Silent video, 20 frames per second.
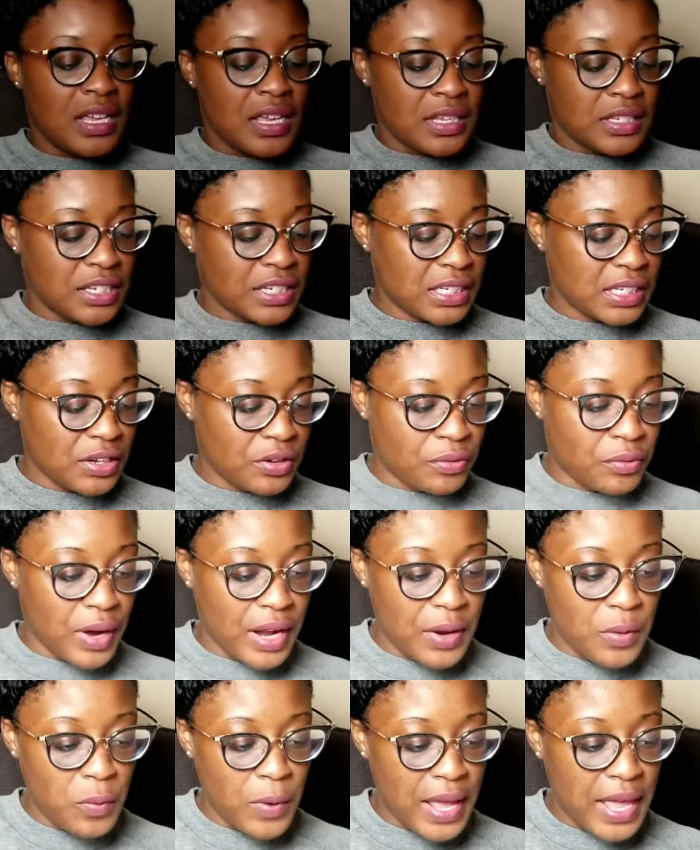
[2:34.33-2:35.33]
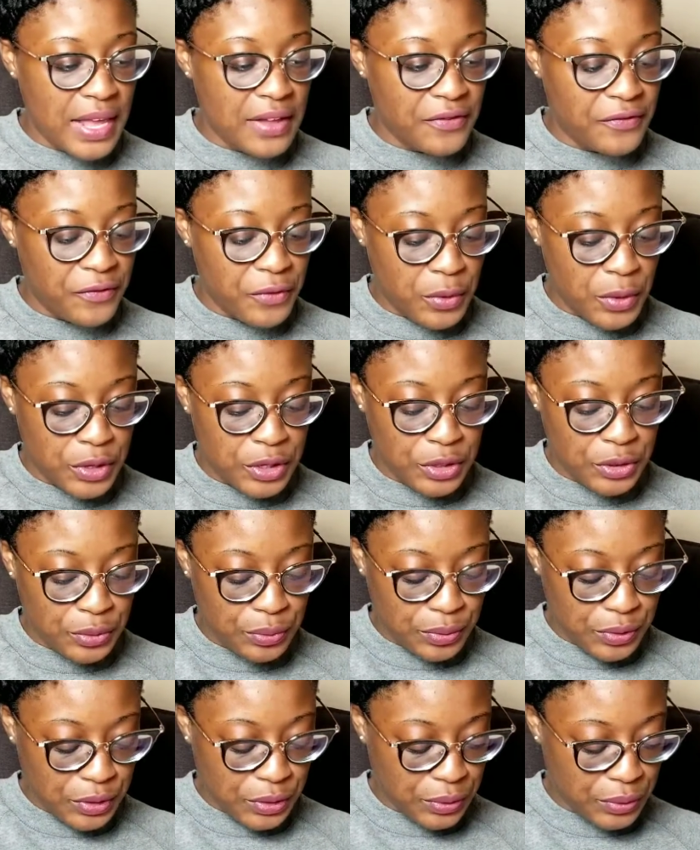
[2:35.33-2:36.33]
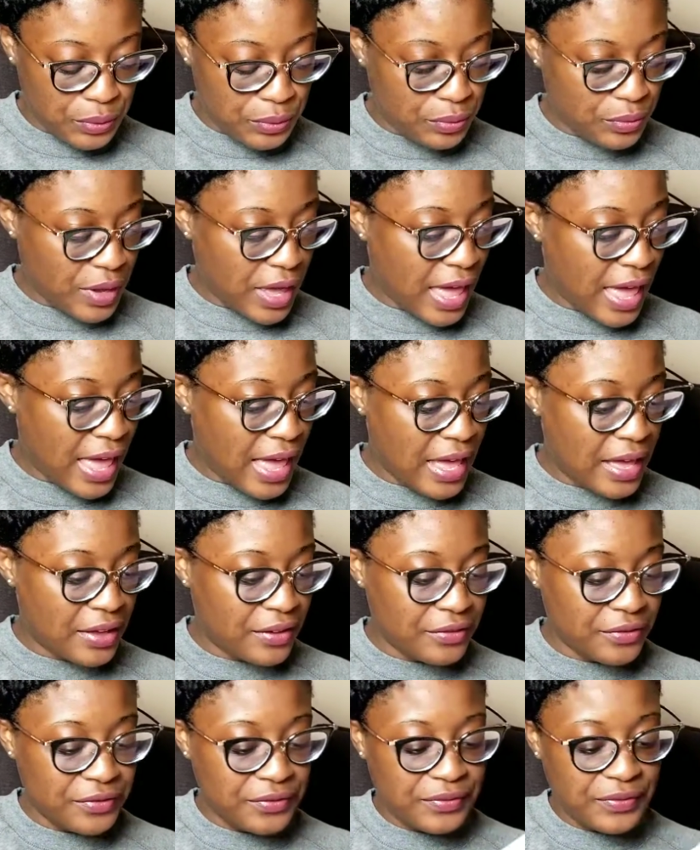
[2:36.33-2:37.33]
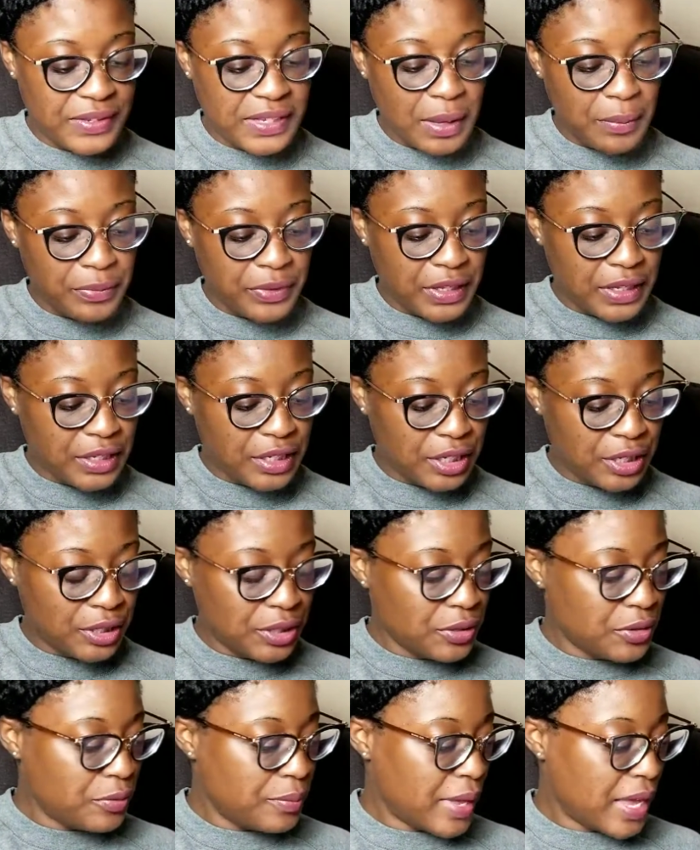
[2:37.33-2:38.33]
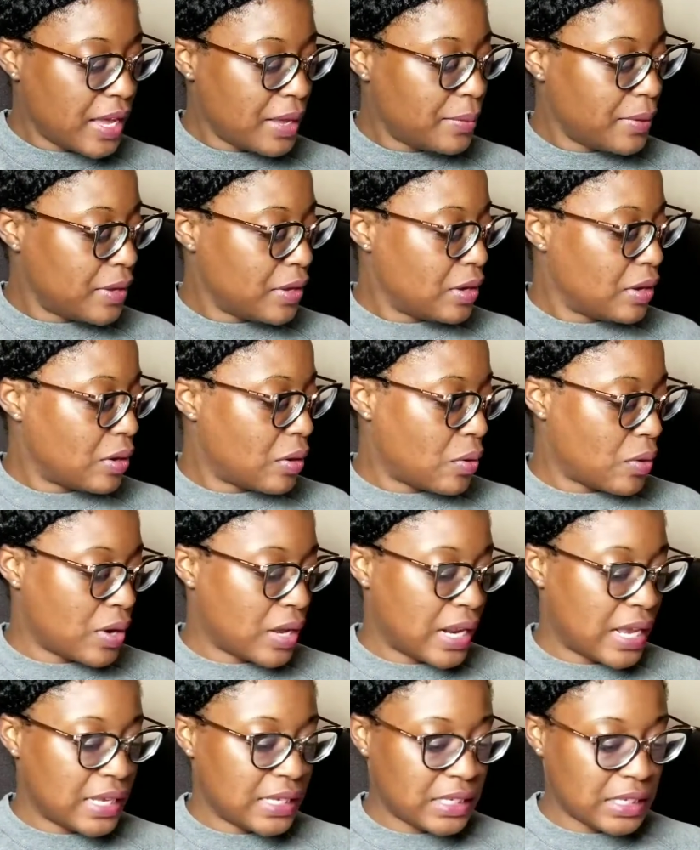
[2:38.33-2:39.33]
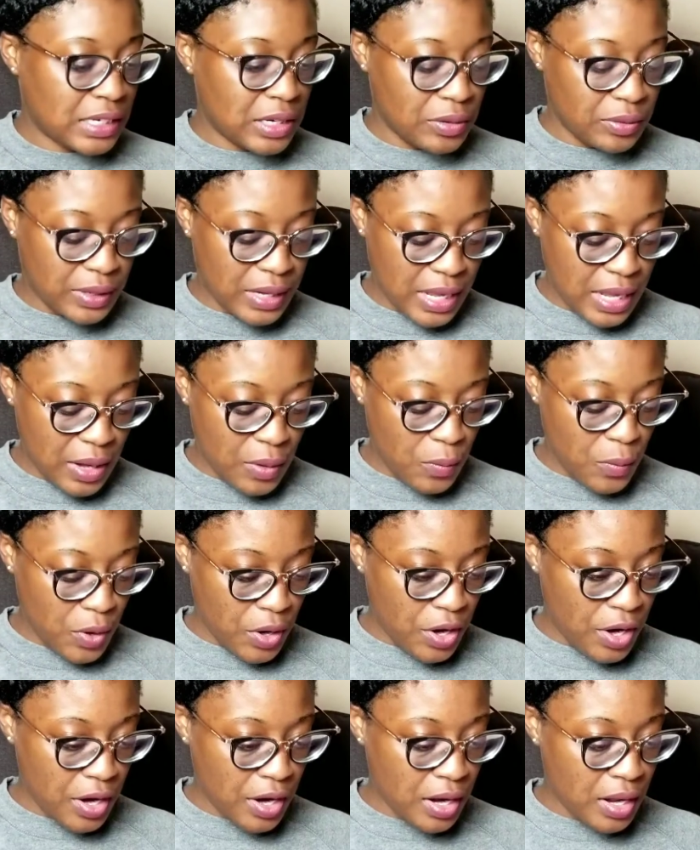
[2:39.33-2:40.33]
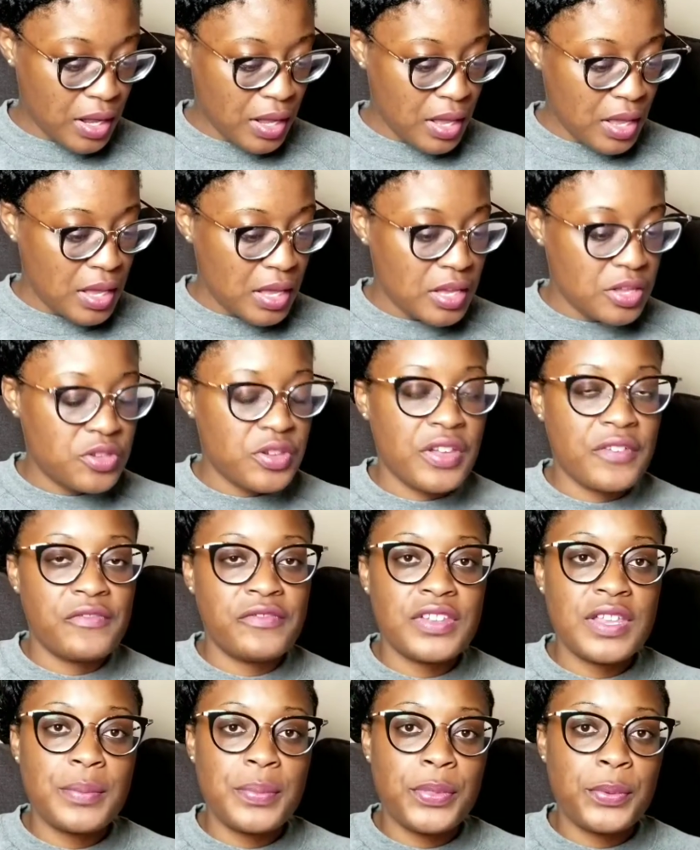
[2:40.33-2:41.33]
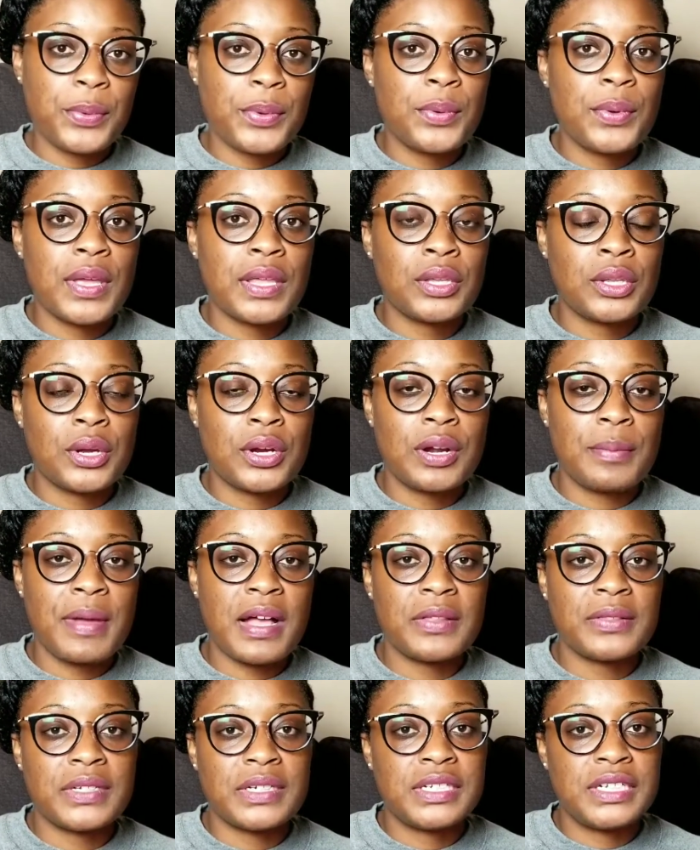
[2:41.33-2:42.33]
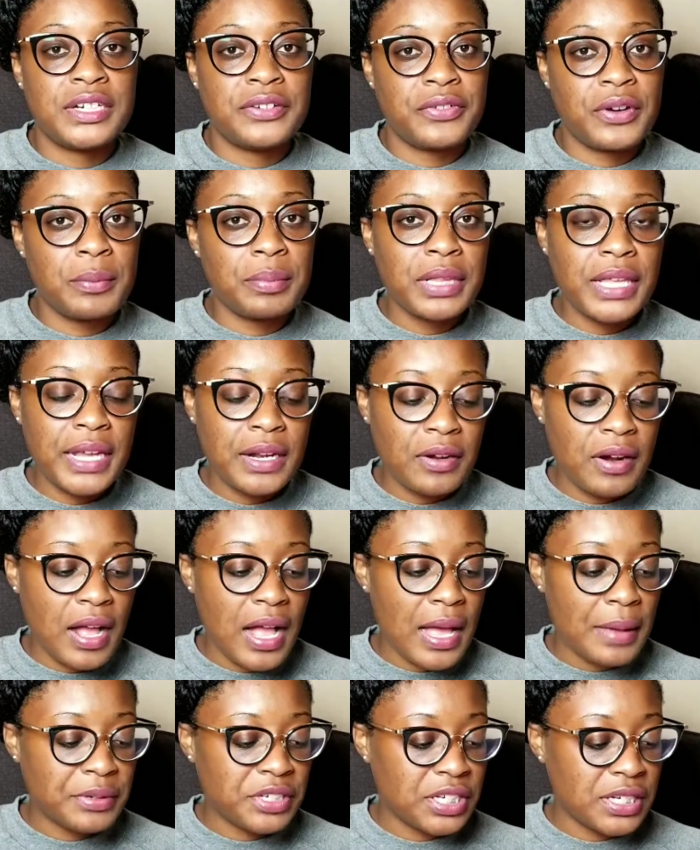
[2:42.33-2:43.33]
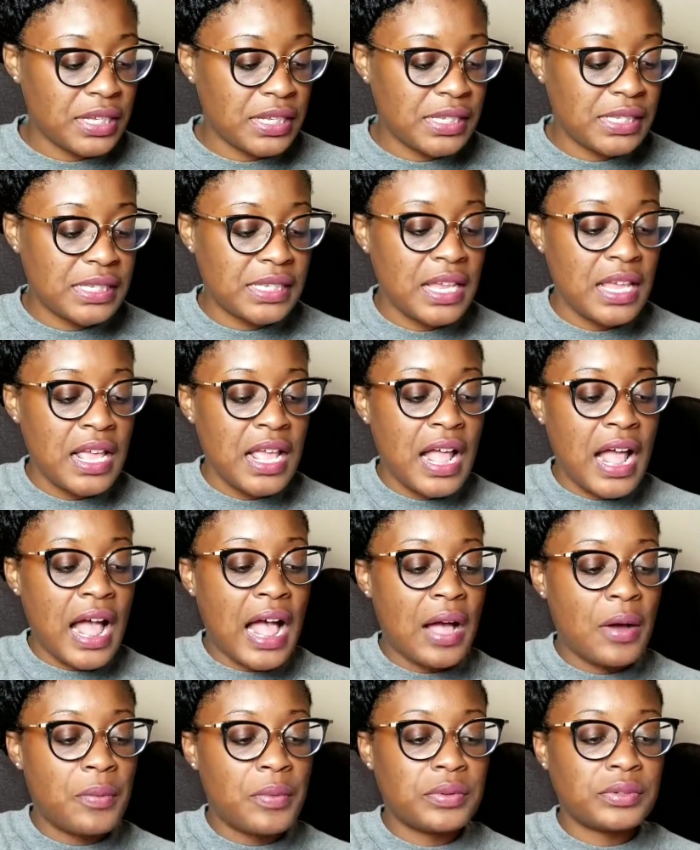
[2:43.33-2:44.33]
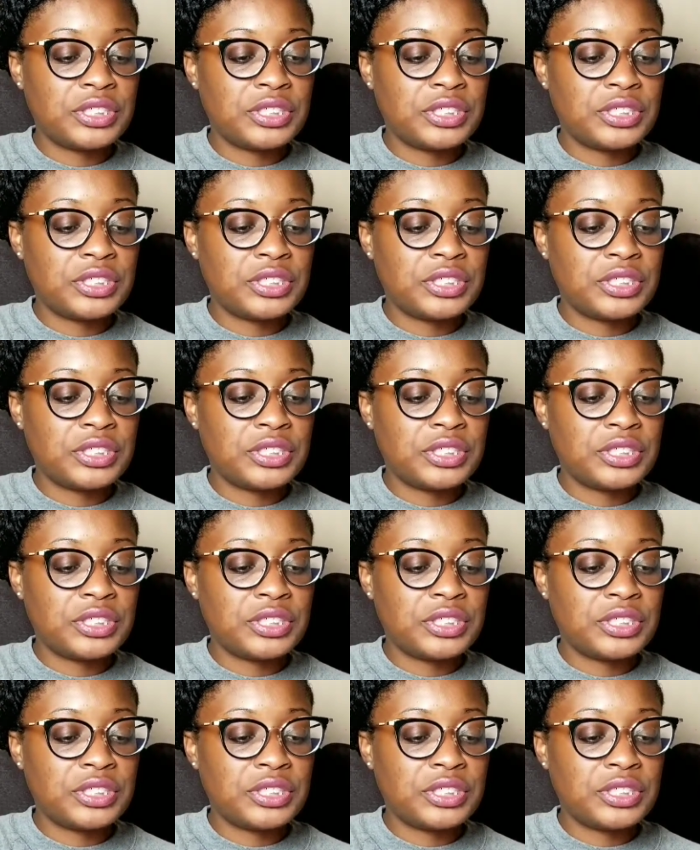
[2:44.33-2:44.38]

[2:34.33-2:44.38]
Just a great way for you to have something to do maybe on a slow day at work. You can flip through and learn about their different planner options. I will